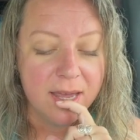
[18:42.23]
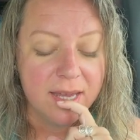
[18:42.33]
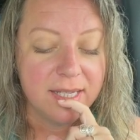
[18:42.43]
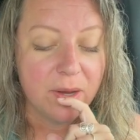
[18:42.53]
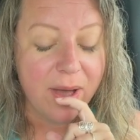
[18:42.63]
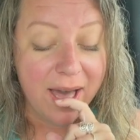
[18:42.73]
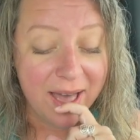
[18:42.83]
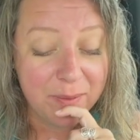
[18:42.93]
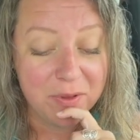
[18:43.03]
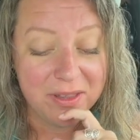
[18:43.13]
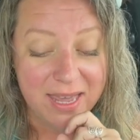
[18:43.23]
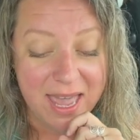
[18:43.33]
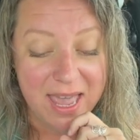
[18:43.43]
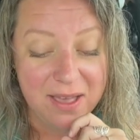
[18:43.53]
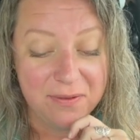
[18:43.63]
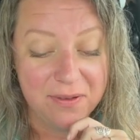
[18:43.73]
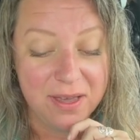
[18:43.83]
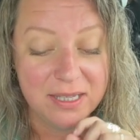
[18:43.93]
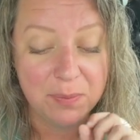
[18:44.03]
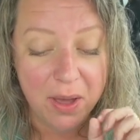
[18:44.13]
So I believe
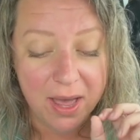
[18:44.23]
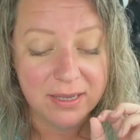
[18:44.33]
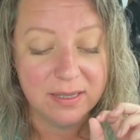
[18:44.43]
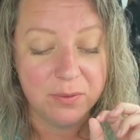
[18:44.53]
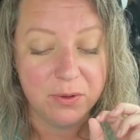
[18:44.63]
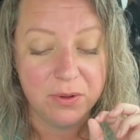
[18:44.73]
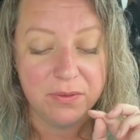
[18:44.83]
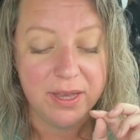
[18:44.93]
it's possible